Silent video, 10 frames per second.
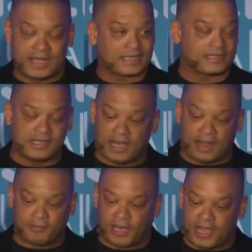as I said,
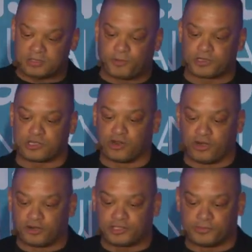I'm the last person on
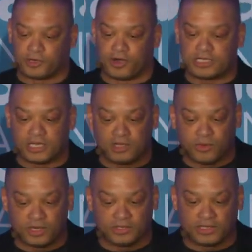earth to begrudge
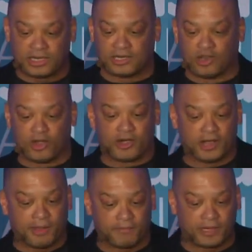anyone getting lawyered
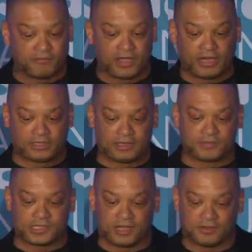up and availing
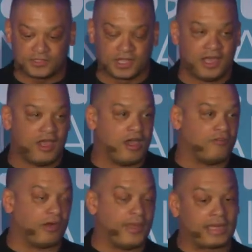themselves
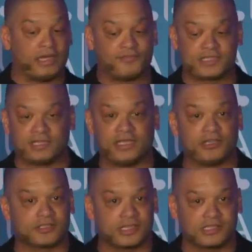of our magnificent
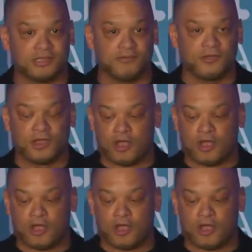legal system.